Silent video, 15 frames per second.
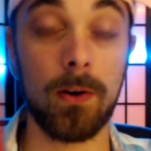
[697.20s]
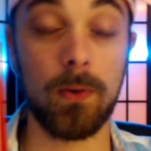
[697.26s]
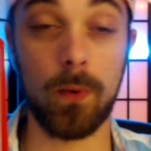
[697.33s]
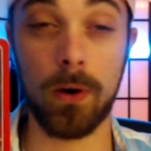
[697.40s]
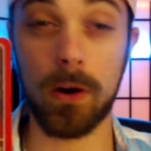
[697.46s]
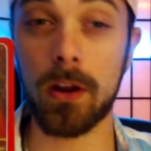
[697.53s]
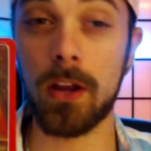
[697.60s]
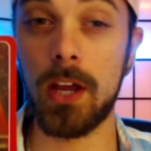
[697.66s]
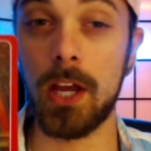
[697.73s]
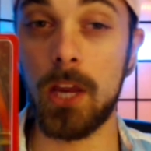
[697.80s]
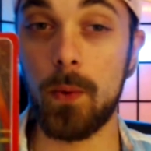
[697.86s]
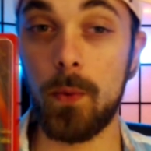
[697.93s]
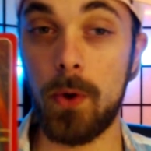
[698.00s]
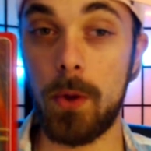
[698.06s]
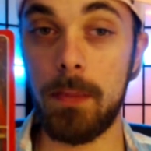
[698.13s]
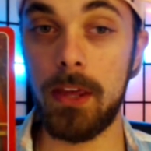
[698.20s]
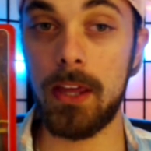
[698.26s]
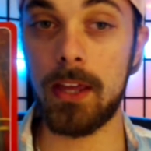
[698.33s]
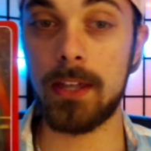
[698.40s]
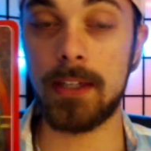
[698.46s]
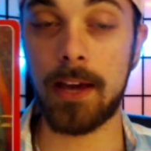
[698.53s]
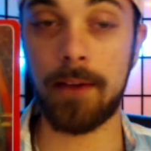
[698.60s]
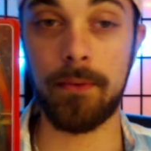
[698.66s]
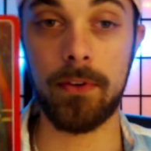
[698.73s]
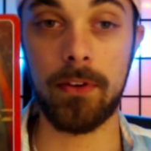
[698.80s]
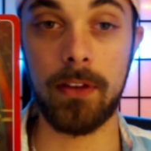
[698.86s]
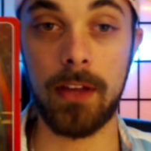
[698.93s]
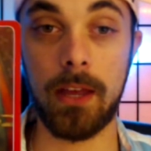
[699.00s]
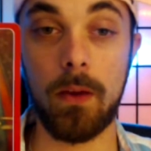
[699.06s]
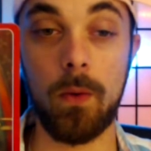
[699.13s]
work will be
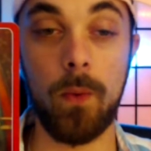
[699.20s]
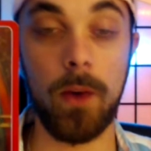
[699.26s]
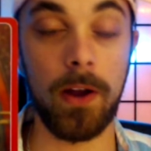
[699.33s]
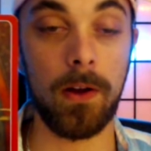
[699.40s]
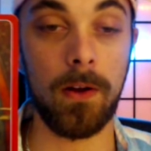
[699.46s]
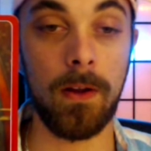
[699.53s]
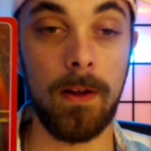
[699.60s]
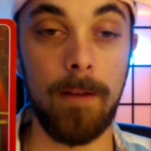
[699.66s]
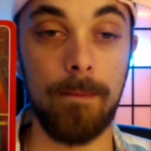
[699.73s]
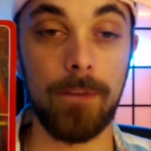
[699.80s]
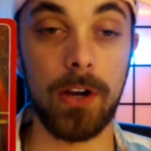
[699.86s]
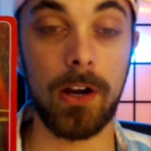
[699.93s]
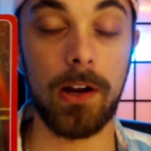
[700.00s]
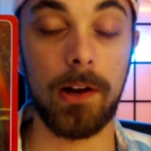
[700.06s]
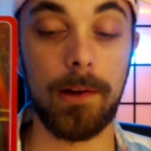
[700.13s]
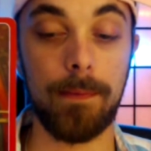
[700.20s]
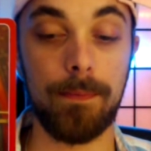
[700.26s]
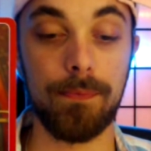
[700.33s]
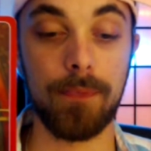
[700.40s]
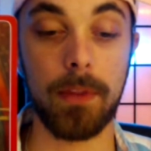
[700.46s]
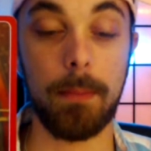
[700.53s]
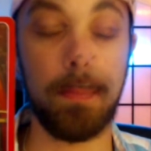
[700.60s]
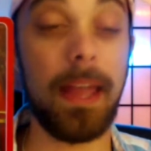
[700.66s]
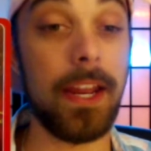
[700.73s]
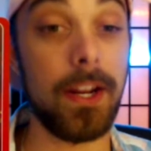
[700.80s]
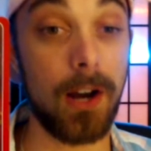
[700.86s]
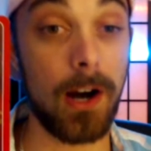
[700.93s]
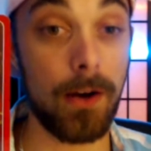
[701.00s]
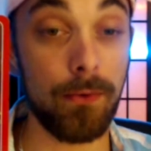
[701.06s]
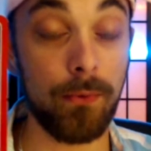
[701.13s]
definitely well paid
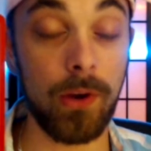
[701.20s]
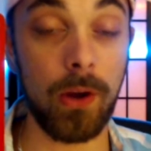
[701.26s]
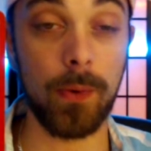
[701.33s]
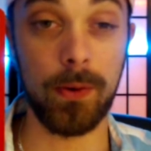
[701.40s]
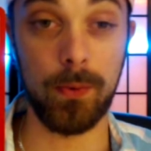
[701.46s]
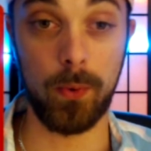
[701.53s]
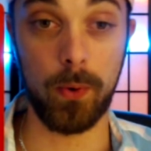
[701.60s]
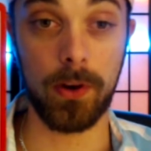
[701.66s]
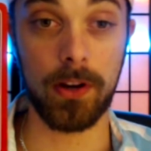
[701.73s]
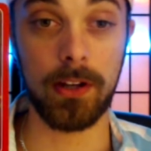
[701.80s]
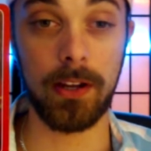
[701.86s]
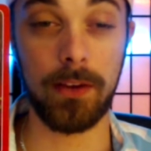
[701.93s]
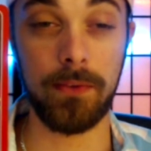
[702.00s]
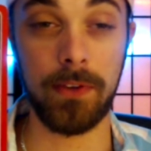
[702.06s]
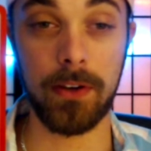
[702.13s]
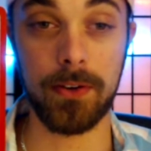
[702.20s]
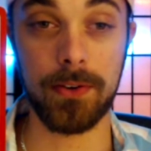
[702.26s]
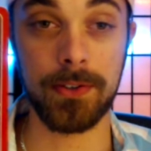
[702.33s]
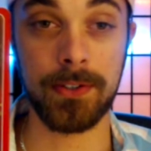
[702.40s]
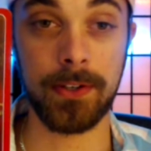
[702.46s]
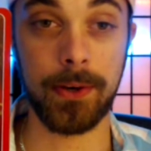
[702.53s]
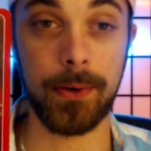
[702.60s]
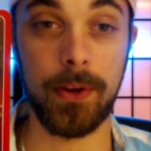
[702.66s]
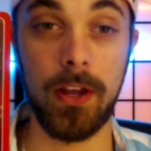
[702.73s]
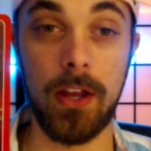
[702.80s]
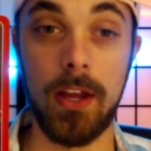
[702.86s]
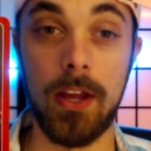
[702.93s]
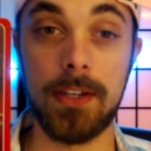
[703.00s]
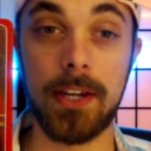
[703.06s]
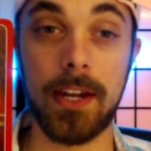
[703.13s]
off, well rewarded, I feel. So
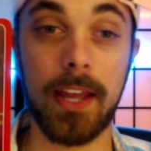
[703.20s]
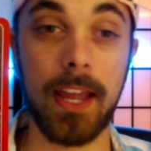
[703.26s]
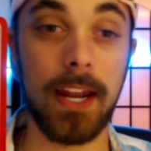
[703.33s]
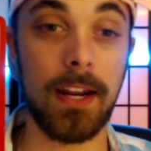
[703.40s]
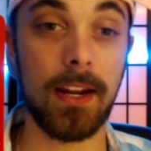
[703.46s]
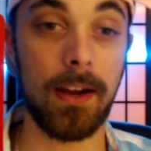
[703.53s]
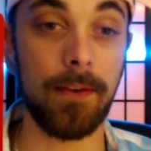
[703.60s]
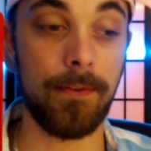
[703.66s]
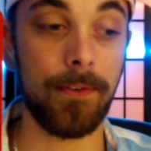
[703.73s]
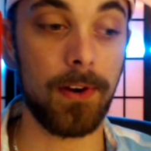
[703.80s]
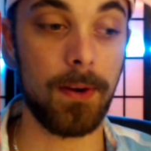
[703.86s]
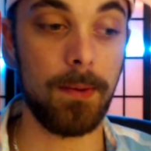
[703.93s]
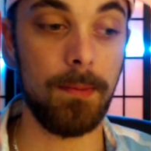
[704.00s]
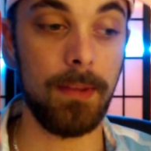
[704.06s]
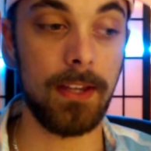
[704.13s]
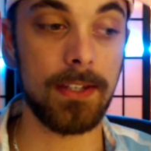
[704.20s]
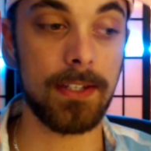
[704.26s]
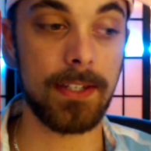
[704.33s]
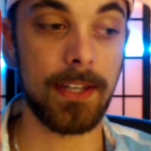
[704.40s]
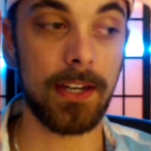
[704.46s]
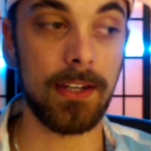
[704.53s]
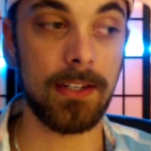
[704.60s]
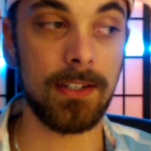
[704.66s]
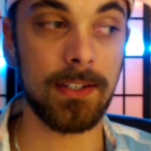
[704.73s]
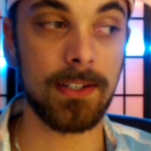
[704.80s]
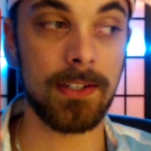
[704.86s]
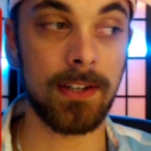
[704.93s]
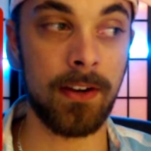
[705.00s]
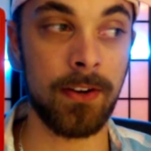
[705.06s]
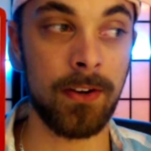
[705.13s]
dedicated effort means that it does
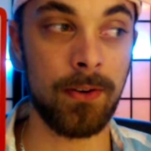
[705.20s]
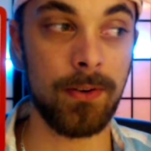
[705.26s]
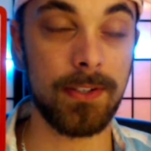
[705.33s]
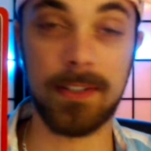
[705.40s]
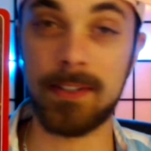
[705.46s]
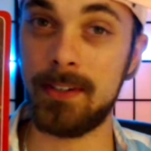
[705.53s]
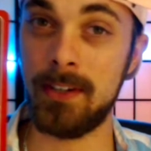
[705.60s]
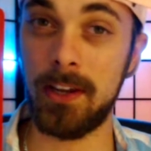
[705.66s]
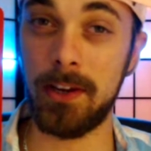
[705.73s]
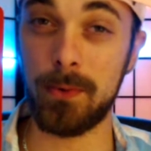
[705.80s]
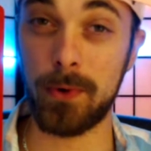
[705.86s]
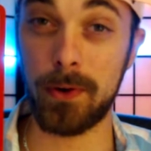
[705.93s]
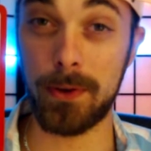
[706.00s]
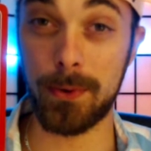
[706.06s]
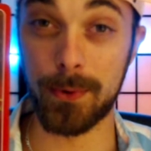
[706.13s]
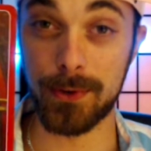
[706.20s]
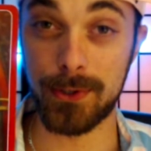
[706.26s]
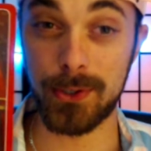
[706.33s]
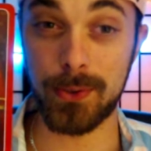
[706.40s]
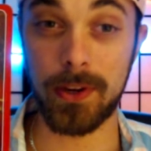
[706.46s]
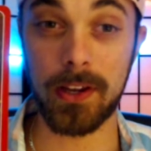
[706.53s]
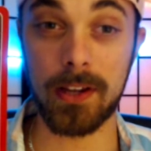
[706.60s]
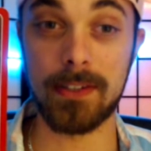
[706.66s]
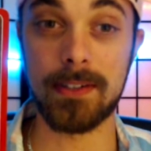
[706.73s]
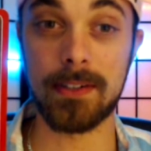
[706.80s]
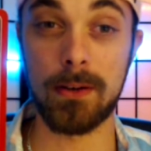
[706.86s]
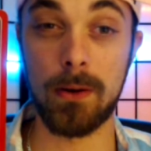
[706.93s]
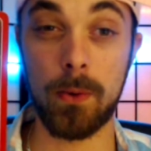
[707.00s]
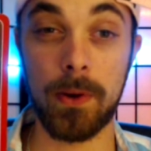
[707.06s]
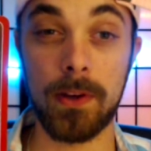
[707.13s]
not go unseen what you were doing. It's
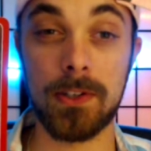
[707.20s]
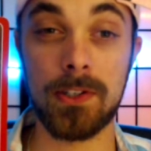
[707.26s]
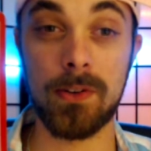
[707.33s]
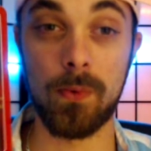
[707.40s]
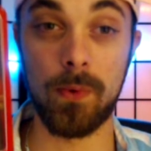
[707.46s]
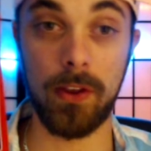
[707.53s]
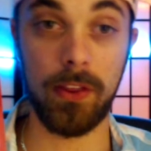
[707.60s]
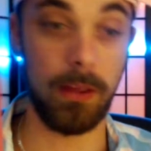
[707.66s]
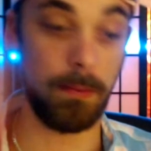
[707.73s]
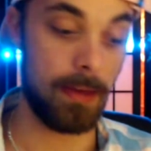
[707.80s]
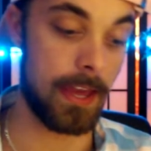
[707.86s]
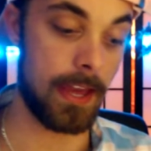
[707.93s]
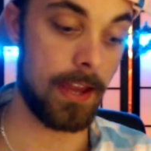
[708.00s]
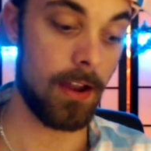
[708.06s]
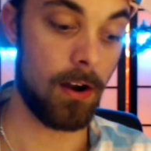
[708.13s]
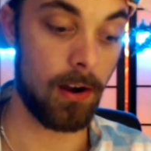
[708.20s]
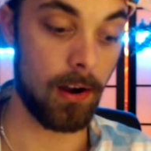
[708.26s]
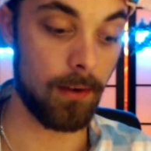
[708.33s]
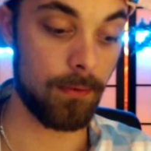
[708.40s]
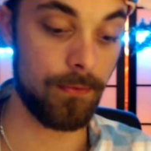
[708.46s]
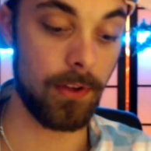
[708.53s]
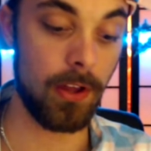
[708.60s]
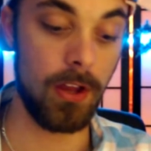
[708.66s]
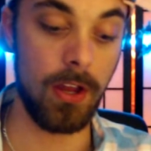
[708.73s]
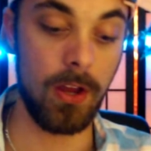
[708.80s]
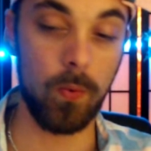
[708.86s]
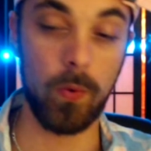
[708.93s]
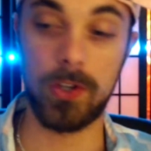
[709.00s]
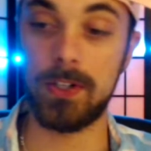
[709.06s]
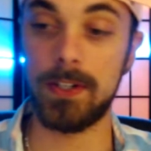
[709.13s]
going to really pay off,
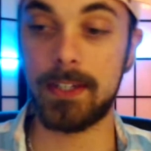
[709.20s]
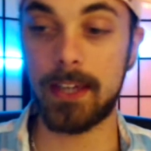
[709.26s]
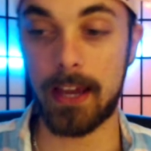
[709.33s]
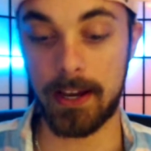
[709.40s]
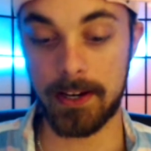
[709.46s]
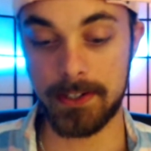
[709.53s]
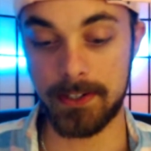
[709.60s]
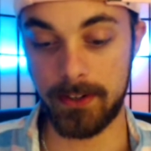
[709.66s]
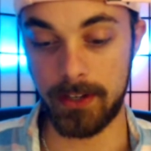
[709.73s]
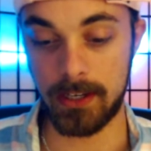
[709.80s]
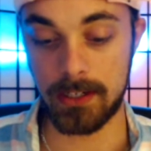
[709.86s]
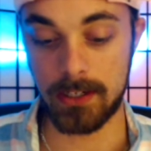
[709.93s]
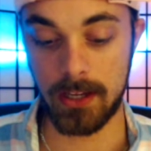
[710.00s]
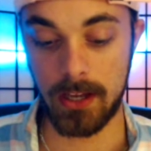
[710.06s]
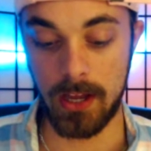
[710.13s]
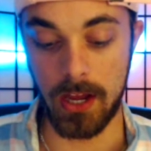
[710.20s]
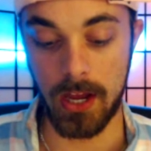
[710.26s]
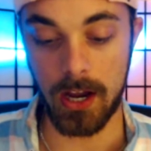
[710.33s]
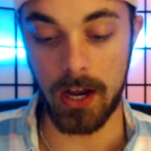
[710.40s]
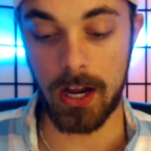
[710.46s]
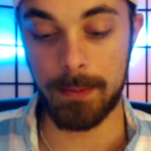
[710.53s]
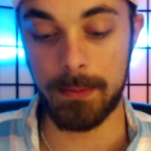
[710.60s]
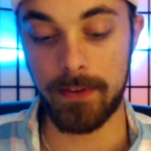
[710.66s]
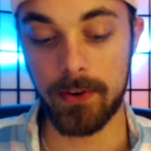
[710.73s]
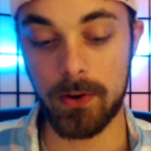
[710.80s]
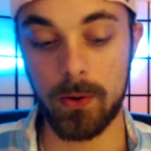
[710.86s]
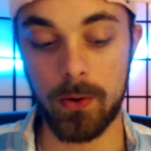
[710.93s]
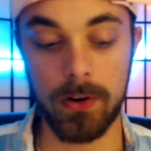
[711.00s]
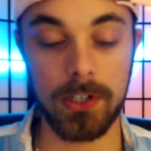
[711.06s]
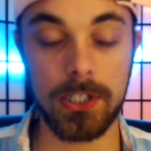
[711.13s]
which is excellent. And of
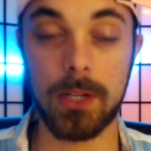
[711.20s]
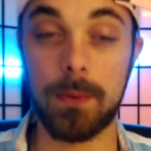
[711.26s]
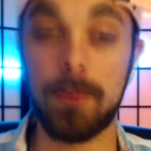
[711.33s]
course, then we've